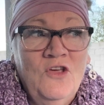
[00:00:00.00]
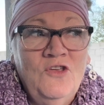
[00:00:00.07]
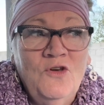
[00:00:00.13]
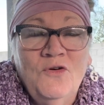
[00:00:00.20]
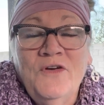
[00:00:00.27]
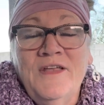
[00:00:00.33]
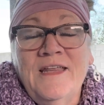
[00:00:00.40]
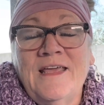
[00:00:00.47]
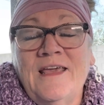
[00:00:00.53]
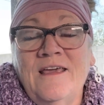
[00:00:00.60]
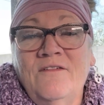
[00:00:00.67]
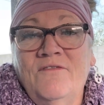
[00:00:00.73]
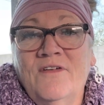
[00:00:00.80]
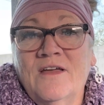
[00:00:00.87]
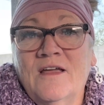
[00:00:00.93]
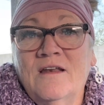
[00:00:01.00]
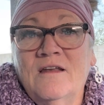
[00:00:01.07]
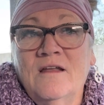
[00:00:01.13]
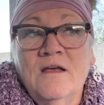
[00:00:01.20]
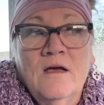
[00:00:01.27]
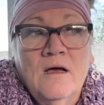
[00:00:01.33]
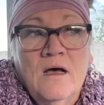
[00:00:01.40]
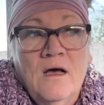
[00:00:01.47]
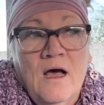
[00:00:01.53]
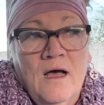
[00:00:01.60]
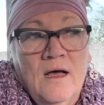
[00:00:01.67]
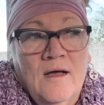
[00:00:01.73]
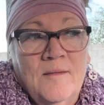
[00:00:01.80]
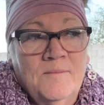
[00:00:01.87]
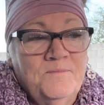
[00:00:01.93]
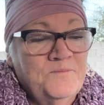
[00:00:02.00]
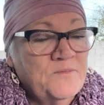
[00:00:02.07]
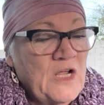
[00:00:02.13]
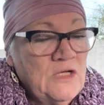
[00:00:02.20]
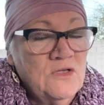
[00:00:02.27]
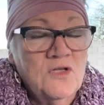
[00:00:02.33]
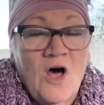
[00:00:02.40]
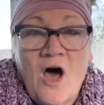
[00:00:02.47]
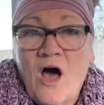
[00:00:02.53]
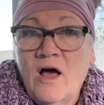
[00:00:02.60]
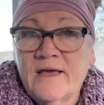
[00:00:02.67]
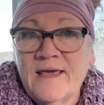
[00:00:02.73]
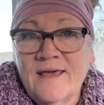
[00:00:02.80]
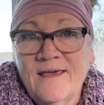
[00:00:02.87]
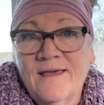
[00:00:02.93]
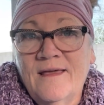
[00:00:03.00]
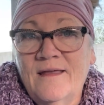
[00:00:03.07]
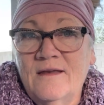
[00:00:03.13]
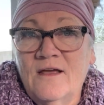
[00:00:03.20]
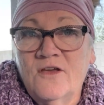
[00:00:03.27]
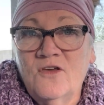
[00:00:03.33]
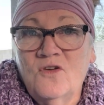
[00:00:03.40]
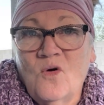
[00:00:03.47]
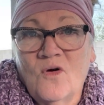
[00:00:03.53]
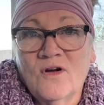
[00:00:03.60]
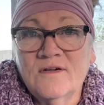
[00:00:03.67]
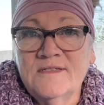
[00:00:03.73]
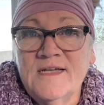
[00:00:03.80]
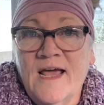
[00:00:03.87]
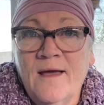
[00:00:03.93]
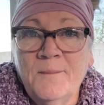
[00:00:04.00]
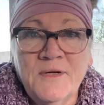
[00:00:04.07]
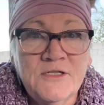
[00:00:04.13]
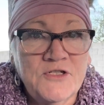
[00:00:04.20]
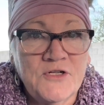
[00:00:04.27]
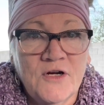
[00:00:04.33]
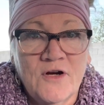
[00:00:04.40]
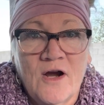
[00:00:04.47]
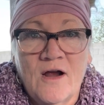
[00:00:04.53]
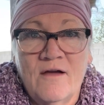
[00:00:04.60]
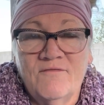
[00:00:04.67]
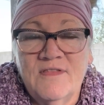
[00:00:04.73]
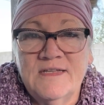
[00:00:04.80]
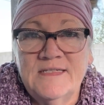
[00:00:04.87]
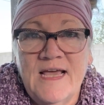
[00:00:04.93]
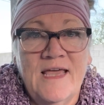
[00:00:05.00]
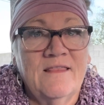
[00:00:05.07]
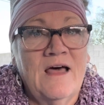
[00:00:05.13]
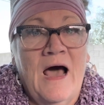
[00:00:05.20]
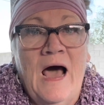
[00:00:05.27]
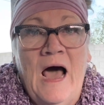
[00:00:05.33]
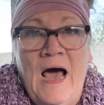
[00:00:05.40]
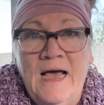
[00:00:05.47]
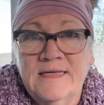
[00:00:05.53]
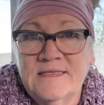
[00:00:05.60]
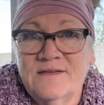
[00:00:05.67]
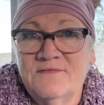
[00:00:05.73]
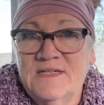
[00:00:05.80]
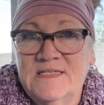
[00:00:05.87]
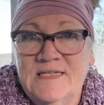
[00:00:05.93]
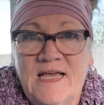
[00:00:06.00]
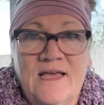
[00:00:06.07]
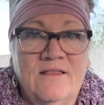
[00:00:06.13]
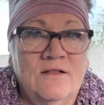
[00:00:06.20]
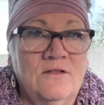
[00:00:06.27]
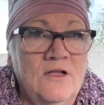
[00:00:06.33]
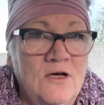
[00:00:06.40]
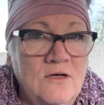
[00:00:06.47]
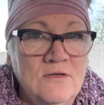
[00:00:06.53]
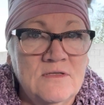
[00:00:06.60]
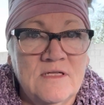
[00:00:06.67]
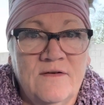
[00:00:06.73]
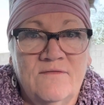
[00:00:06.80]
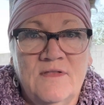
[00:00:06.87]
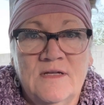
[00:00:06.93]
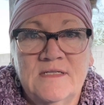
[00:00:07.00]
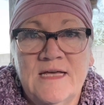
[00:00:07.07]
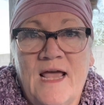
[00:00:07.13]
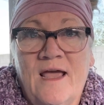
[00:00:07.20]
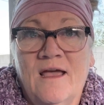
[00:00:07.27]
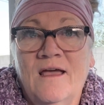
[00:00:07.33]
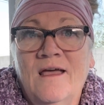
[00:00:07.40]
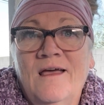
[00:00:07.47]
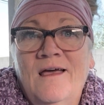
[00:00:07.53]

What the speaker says: you could even log in your temperature of the day, the highs of the day, the lows of the day